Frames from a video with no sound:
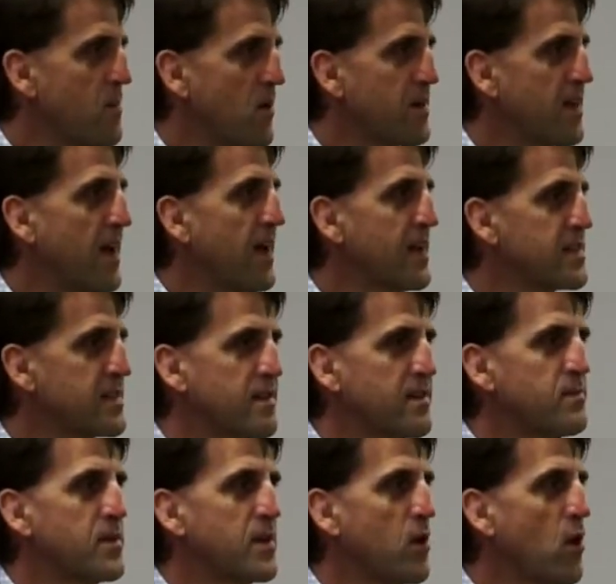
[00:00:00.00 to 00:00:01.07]
day is going to
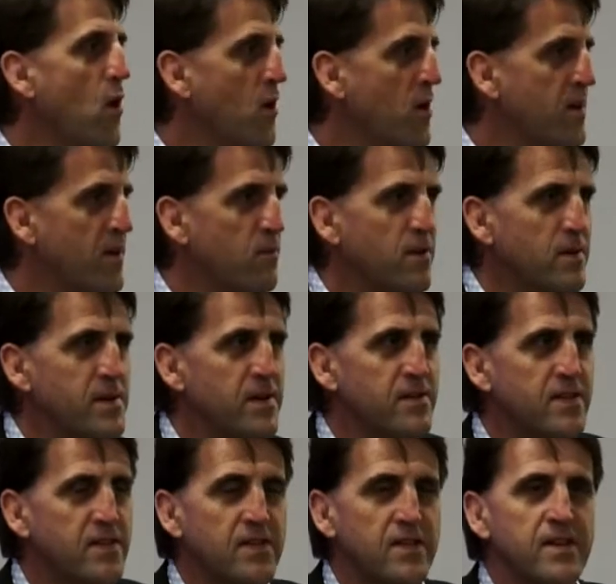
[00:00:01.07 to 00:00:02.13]
be long and I won't be able
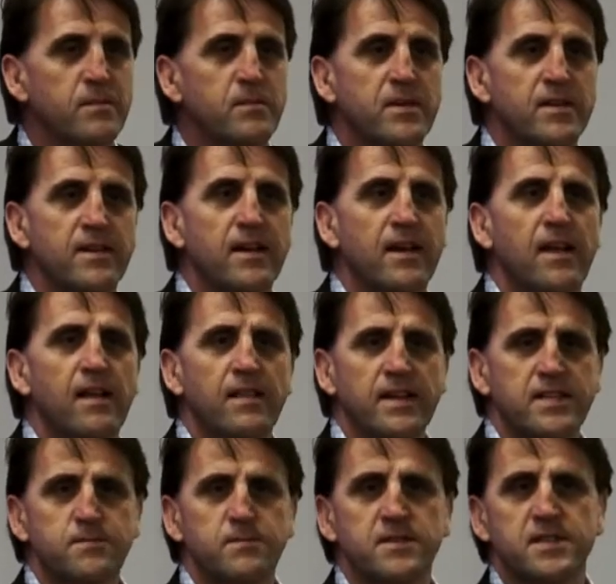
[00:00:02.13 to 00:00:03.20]
to sleep. But
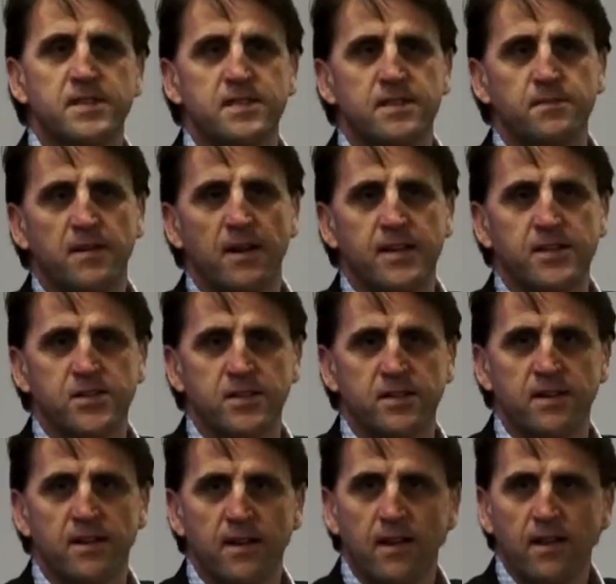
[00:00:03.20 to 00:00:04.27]
that's been the
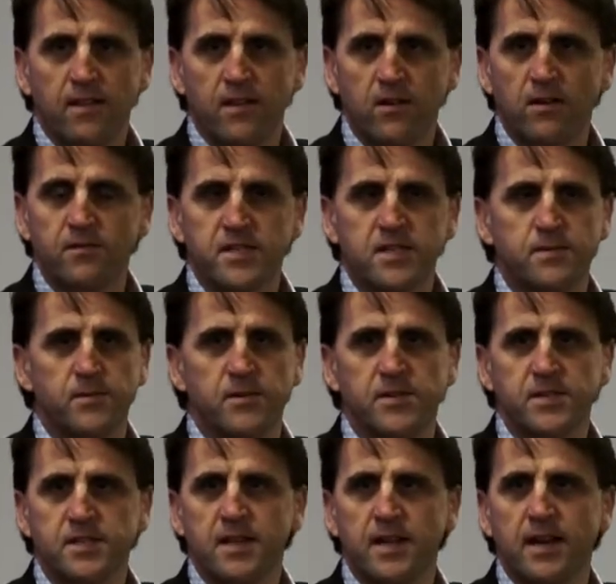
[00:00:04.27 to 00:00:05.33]
stimulation that I've
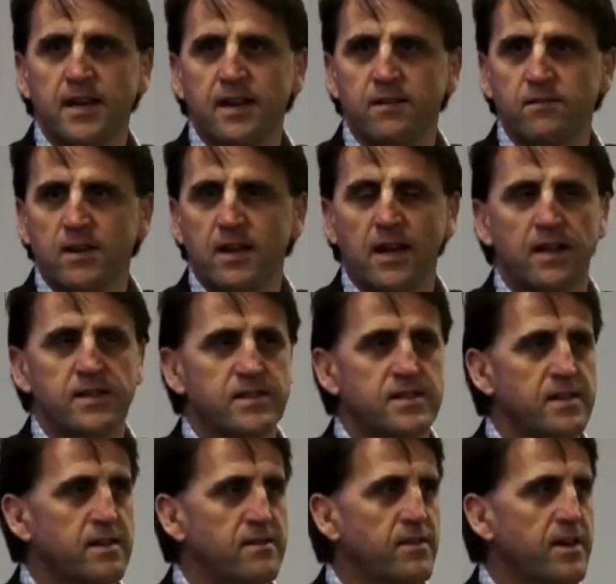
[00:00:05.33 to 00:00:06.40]
experienced today in regards
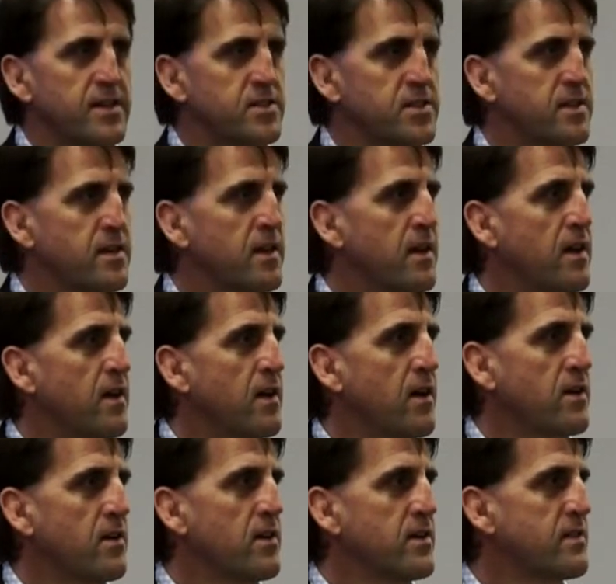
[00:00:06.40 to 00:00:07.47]
to innovation.
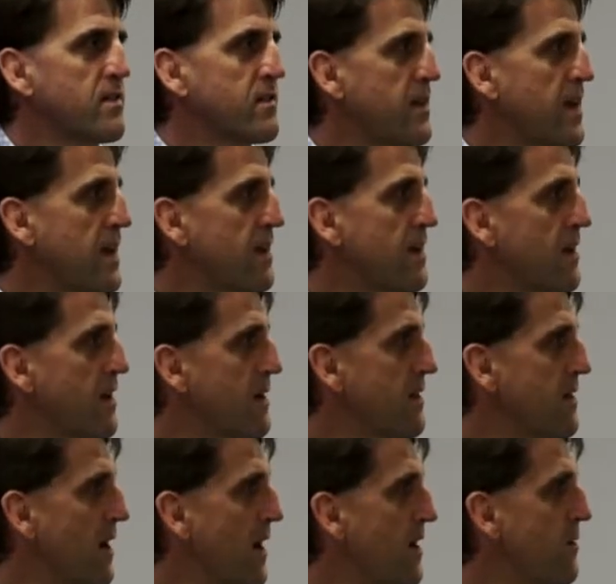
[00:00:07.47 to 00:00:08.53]
I'd like to thank
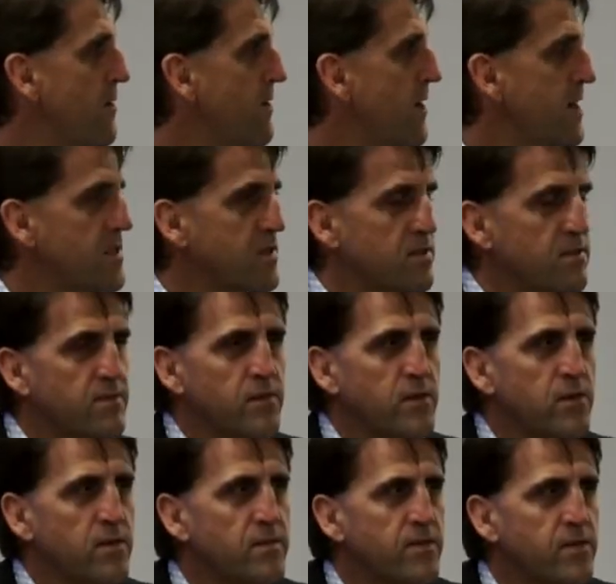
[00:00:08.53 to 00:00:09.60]
the Hunter Innovation
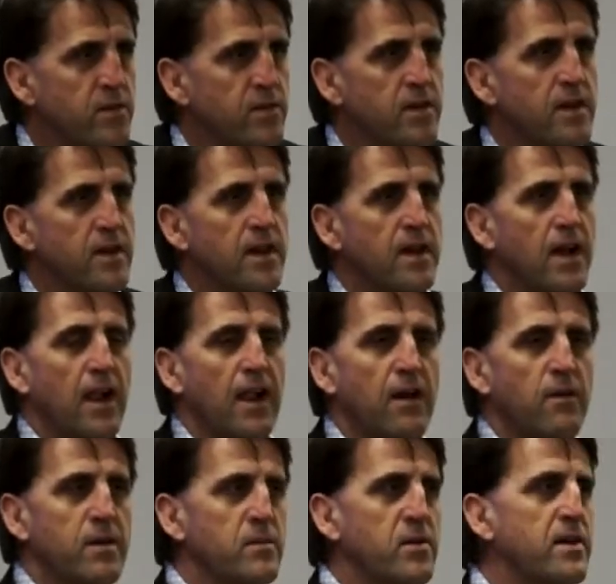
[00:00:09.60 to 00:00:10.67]
Forum for
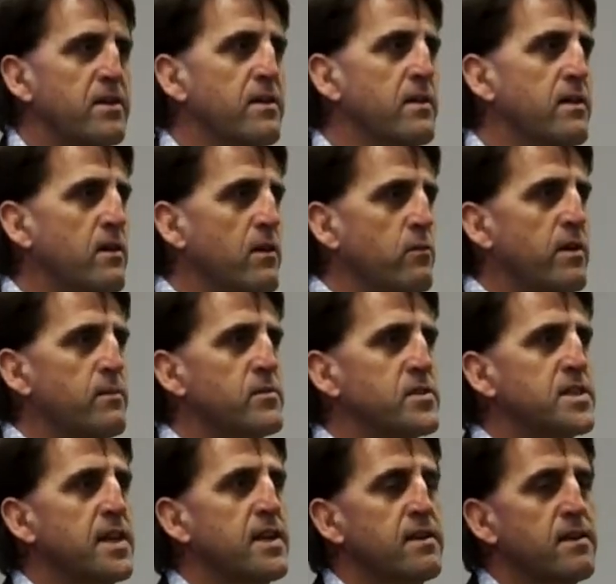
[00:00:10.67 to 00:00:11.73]
allowing me to
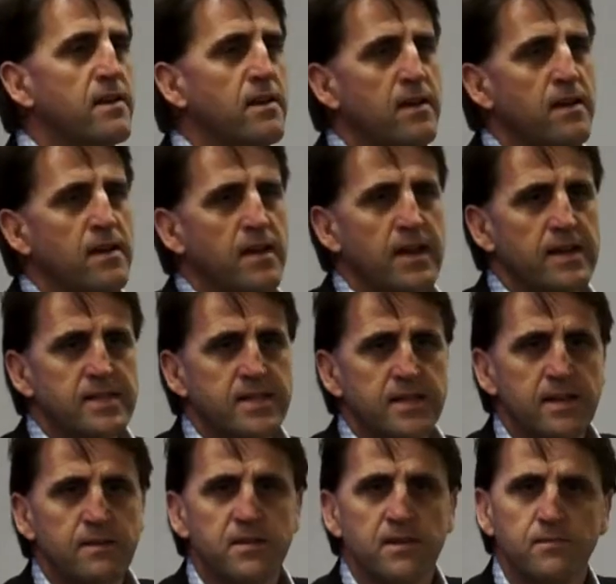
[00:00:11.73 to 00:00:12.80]
represent our
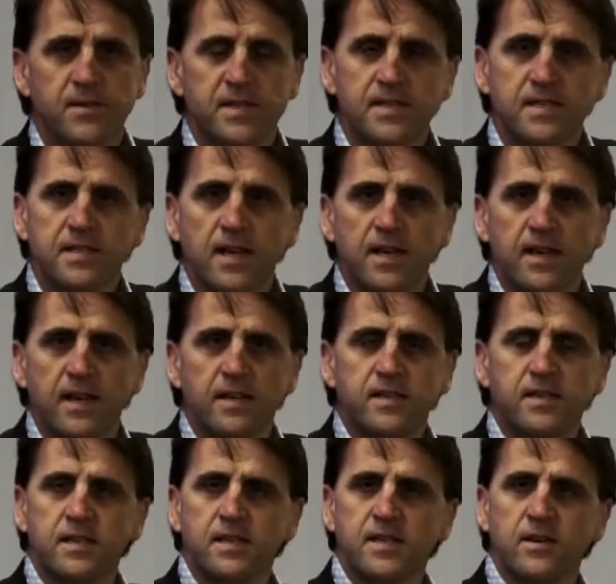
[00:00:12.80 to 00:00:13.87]
team at the Business Centre and
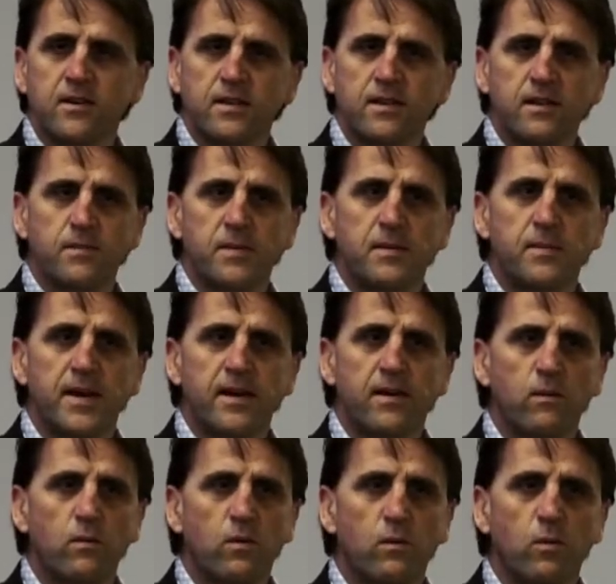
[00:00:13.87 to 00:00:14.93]
just to tell you a little bit
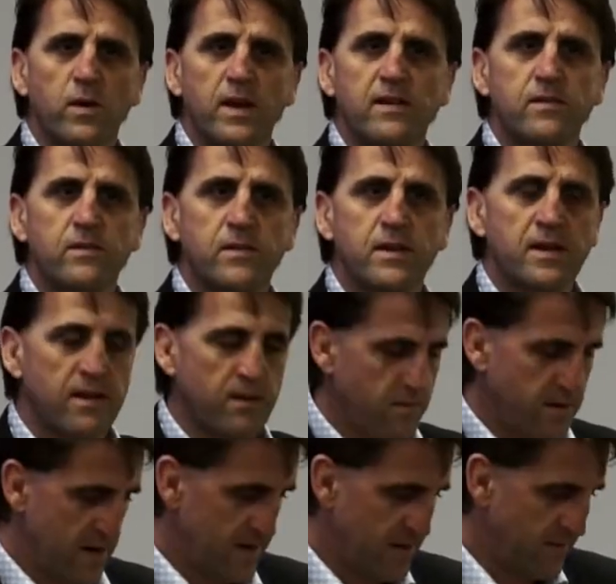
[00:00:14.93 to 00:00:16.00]
about what we're doing
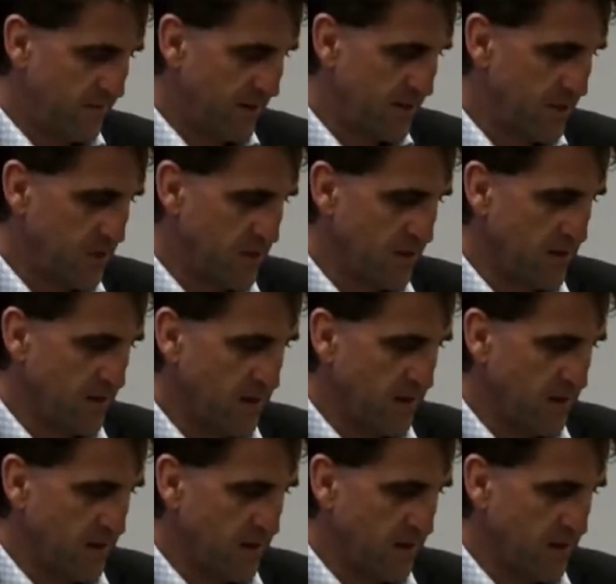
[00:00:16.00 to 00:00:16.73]
around innovation.